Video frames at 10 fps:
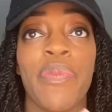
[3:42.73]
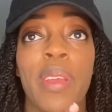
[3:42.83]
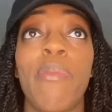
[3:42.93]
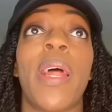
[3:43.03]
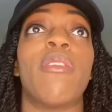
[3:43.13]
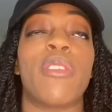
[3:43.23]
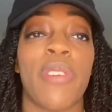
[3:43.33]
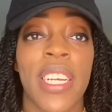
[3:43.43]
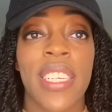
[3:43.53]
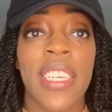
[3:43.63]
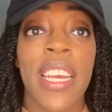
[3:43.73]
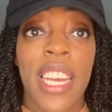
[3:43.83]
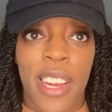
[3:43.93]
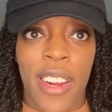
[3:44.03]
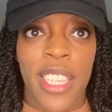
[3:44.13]
but I was raised
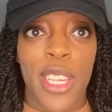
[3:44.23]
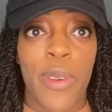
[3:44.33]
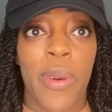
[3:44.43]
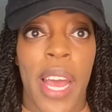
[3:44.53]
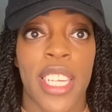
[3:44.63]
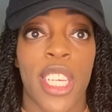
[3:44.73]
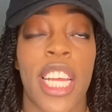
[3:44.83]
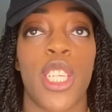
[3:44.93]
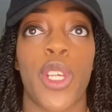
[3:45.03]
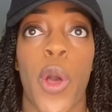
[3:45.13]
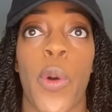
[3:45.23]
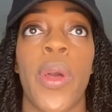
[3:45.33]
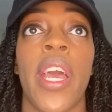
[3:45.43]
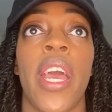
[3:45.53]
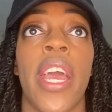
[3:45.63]
here in the U S. And so
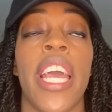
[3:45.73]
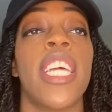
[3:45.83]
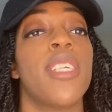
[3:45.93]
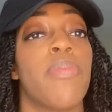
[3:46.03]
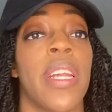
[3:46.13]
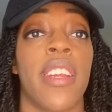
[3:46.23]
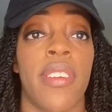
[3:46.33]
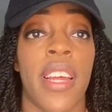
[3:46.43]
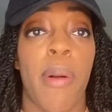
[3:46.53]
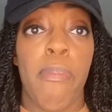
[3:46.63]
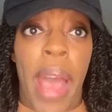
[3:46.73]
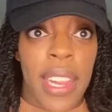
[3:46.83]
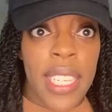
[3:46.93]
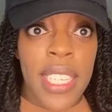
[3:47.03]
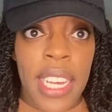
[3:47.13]
it has been a, a
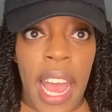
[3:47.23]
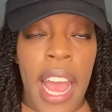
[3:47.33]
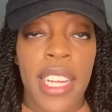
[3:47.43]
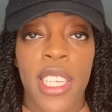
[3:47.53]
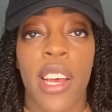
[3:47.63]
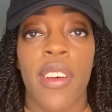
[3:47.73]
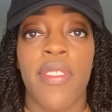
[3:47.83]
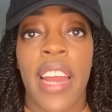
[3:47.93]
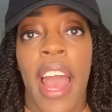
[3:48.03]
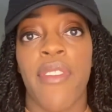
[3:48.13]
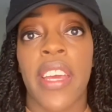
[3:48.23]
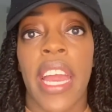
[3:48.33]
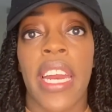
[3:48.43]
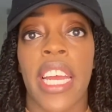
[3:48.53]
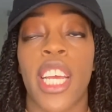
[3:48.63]
balancing act of
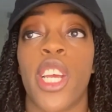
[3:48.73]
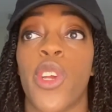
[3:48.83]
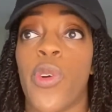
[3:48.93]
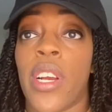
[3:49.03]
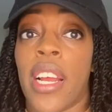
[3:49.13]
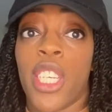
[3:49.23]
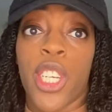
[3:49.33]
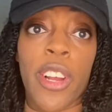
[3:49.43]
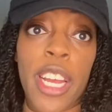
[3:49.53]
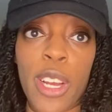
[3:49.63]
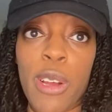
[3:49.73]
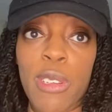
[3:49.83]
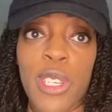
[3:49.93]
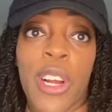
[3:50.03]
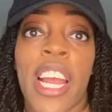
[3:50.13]
navigating your Nigerian
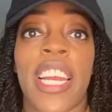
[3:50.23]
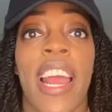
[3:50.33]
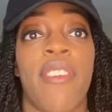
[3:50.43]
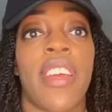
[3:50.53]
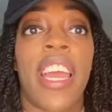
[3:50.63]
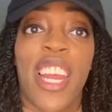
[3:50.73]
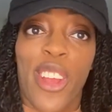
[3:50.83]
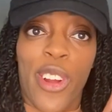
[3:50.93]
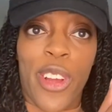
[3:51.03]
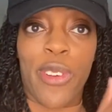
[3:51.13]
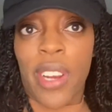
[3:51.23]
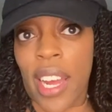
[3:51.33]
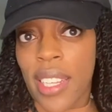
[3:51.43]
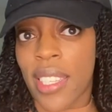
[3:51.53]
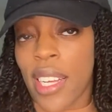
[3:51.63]
culture and navigating your
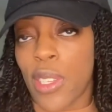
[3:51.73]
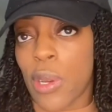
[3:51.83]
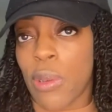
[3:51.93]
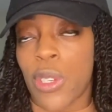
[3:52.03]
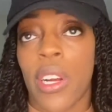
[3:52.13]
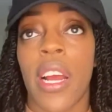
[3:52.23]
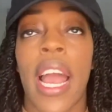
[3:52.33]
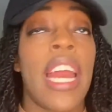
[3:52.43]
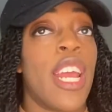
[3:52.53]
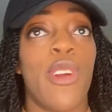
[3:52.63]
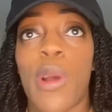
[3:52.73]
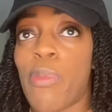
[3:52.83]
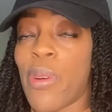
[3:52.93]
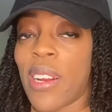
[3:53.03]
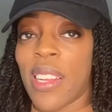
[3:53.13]
United States culture. I didn't grow up
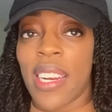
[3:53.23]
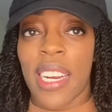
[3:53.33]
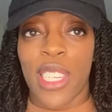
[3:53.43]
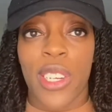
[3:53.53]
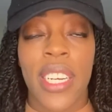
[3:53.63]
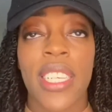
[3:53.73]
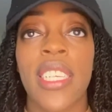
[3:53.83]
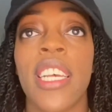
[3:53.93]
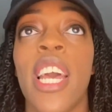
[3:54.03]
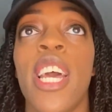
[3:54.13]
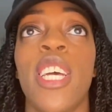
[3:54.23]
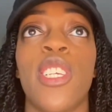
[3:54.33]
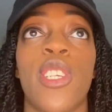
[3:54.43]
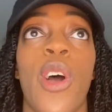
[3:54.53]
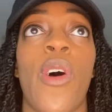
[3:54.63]
around a lot of Nigerians,
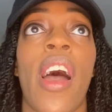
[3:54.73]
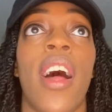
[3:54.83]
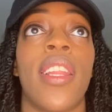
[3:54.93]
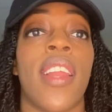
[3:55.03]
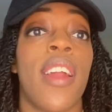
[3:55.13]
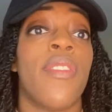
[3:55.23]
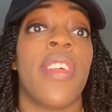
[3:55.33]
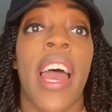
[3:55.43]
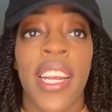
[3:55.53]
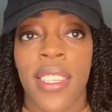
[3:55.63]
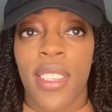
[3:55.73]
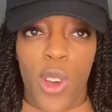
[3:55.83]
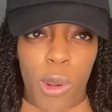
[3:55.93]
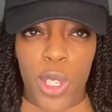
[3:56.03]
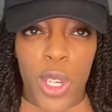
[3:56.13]
so a lot of that
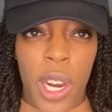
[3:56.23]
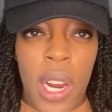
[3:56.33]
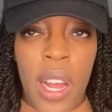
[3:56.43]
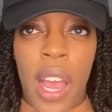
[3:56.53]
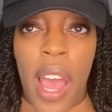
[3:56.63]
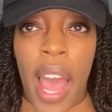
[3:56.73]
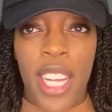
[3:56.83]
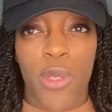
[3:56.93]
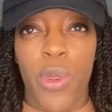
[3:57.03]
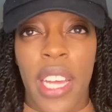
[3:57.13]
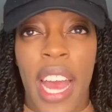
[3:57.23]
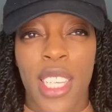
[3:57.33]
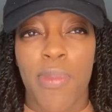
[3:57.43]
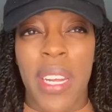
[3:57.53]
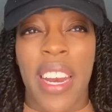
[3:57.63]
culture hasn't really had
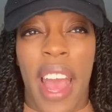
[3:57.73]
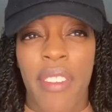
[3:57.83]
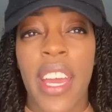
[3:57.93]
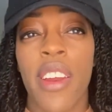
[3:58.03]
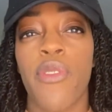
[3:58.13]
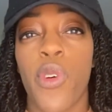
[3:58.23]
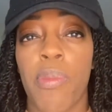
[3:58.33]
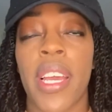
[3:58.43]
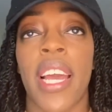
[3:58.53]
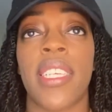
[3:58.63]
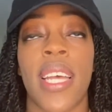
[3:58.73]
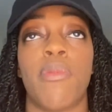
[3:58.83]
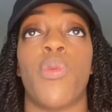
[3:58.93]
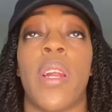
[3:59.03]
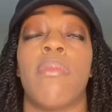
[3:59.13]
to be navigated for me,
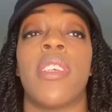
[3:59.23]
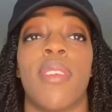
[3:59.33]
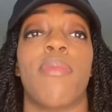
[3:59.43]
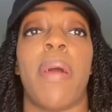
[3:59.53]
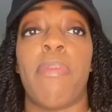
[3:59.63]
except when I'm dealing with my